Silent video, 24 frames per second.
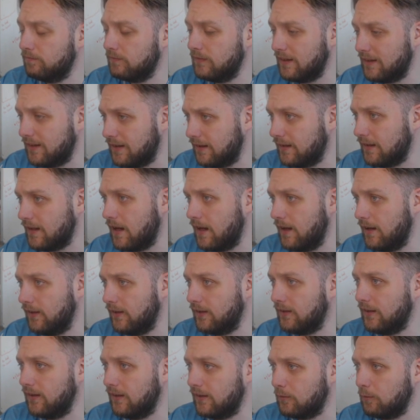This is
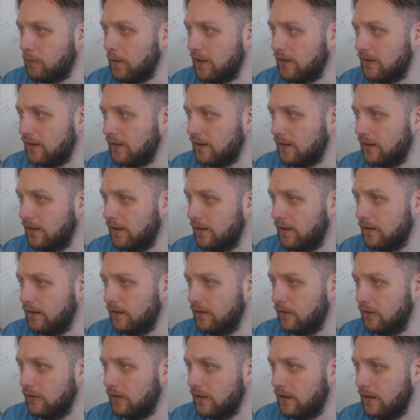nice. It's basically
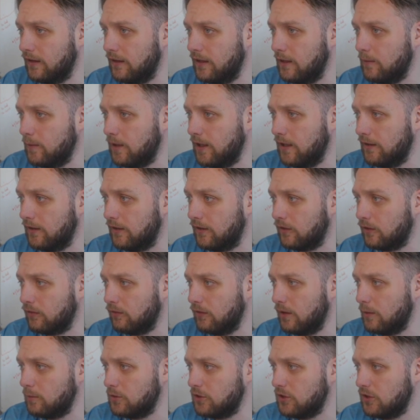an eBay
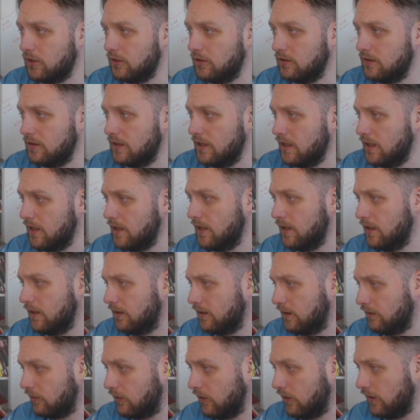description.
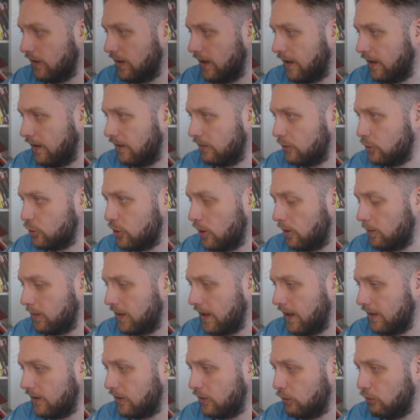They've got their shop
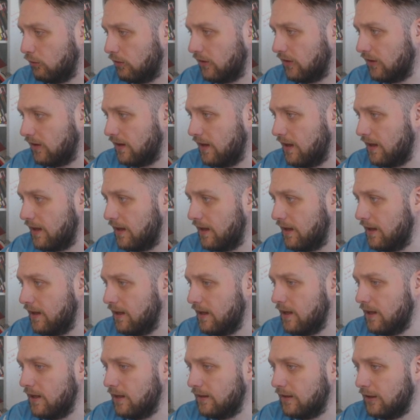categories there.
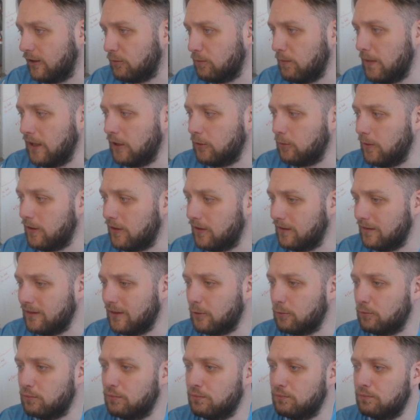This makes me think
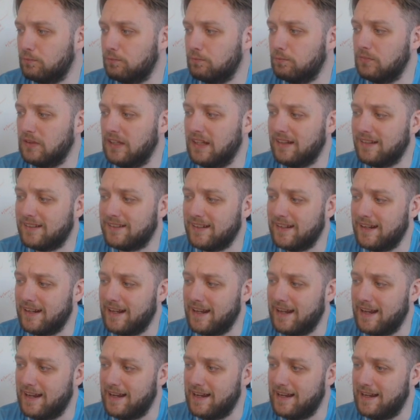this
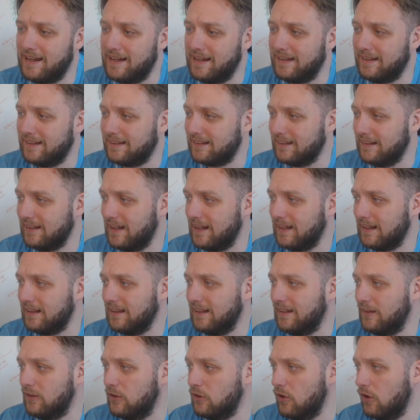is
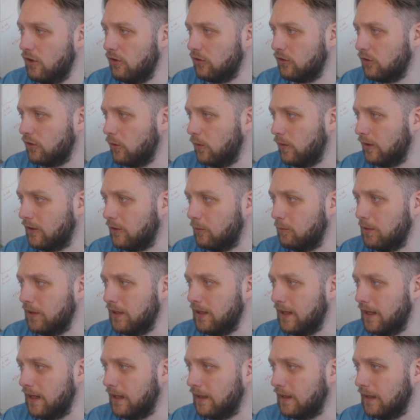likely not going to
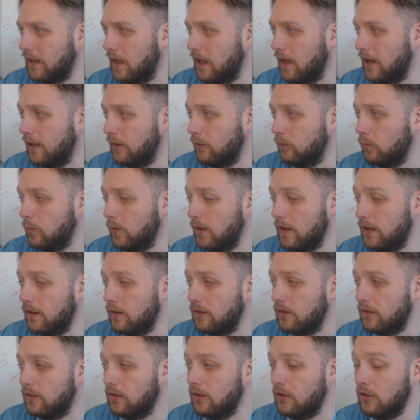be in line
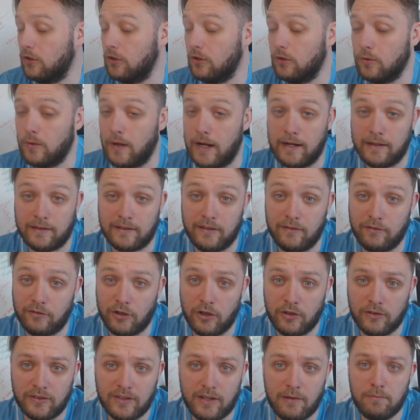with the new active
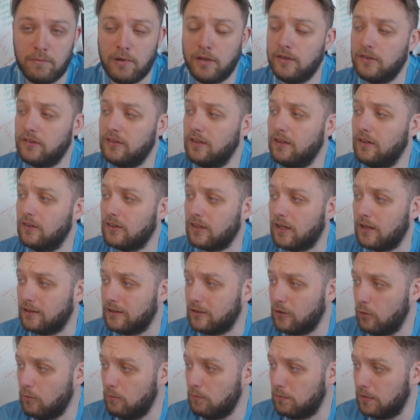content policy, because I
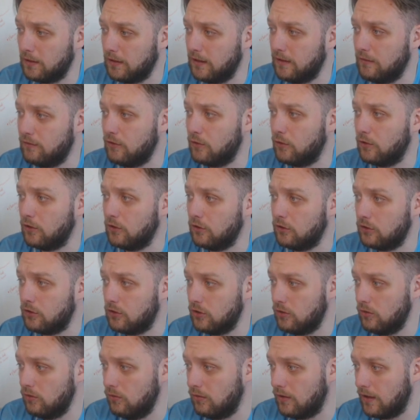don't believe you can
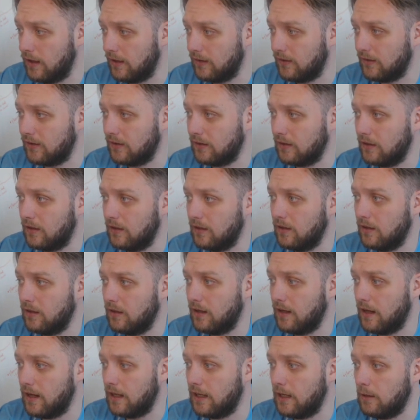do this
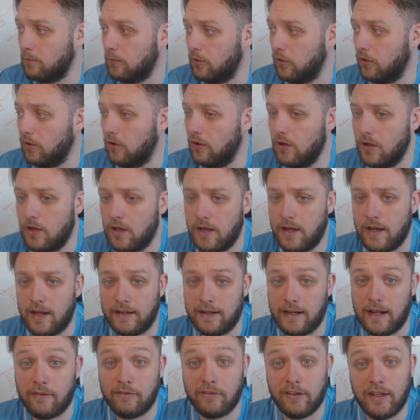anymore
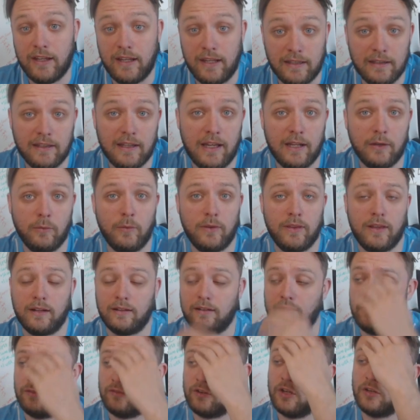and have it in line with
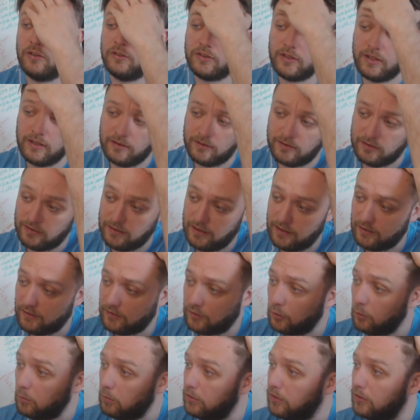active content. So that's
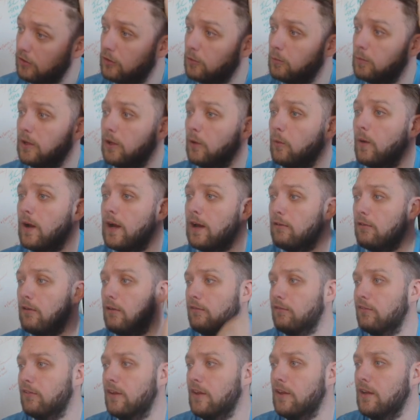something to be aware
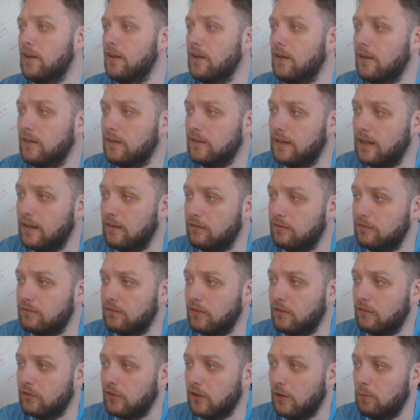of. They've
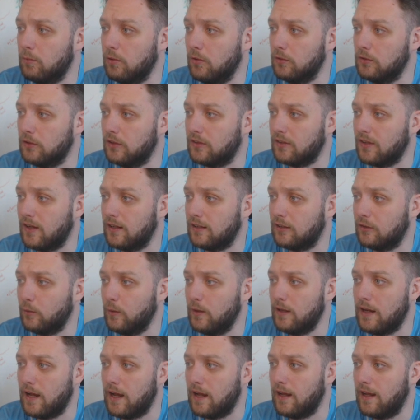obviously pulled the title
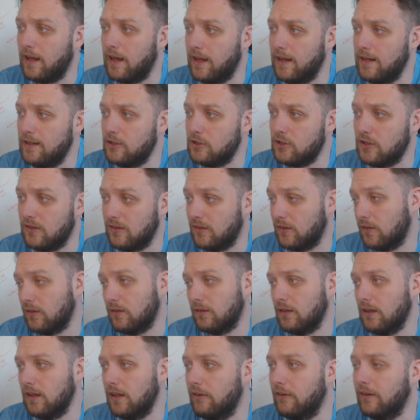in at H,
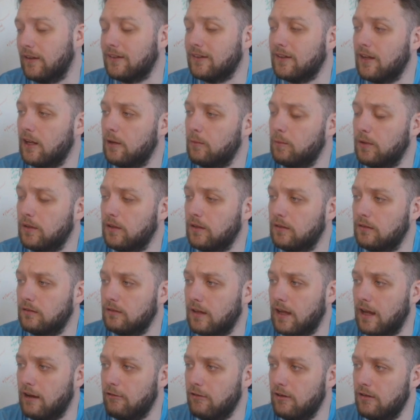is clearly a typing
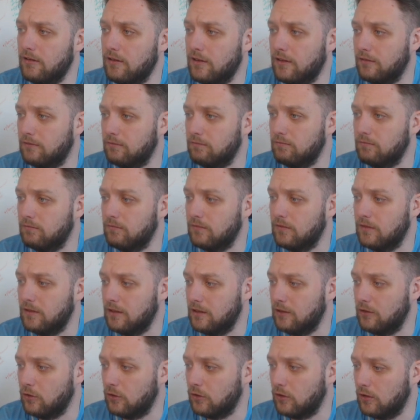error and
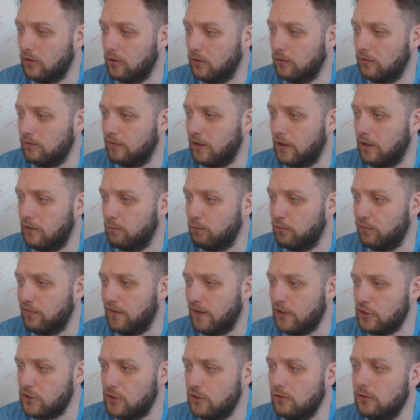doesn't look very
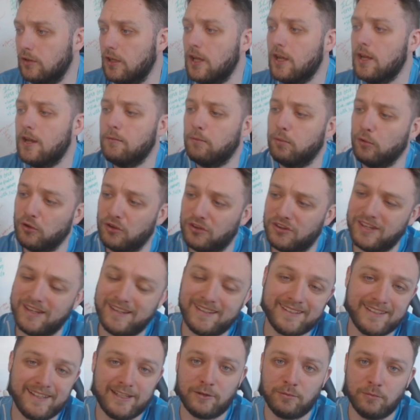professional, but
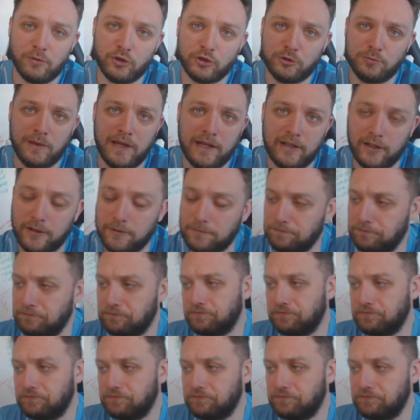this is much better.